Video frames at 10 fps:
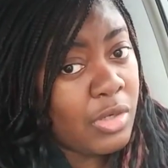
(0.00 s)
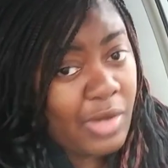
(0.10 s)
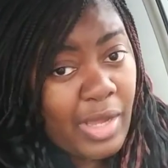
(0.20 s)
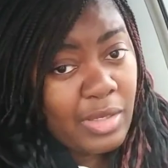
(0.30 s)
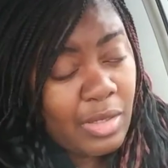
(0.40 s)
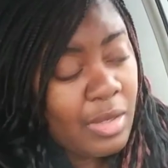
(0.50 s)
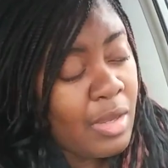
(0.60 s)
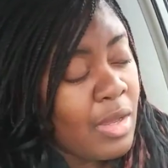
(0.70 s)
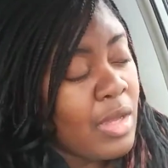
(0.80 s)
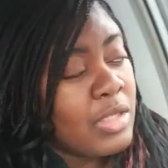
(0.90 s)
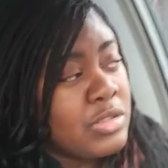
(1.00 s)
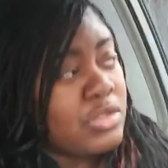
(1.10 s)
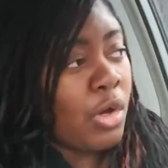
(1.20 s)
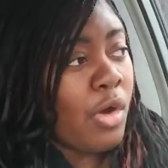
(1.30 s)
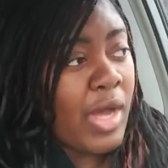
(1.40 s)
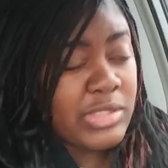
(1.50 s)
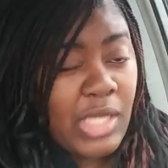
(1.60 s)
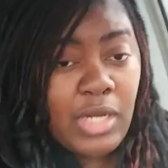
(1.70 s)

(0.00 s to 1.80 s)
Okay. So I said, I